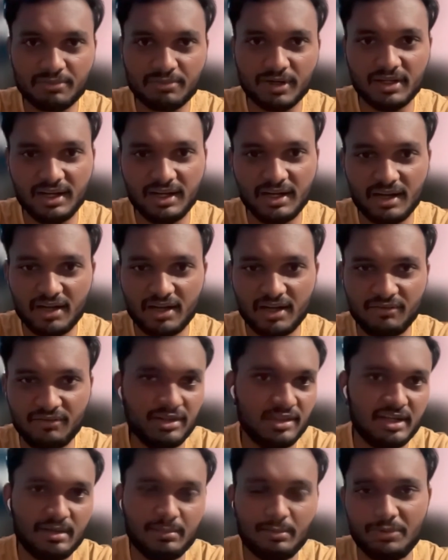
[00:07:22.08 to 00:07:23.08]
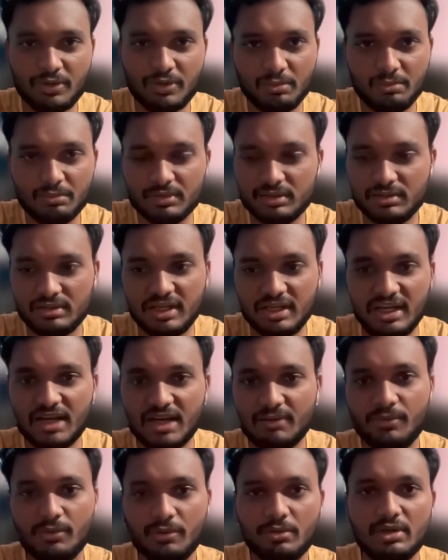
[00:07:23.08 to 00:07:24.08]
transfer the data with the help of, you know,
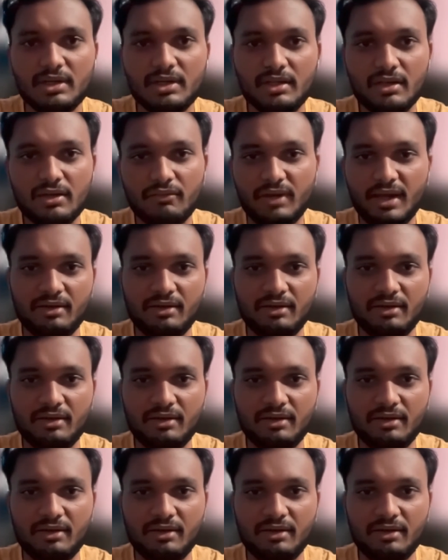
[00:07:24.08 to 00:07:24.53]
data flow,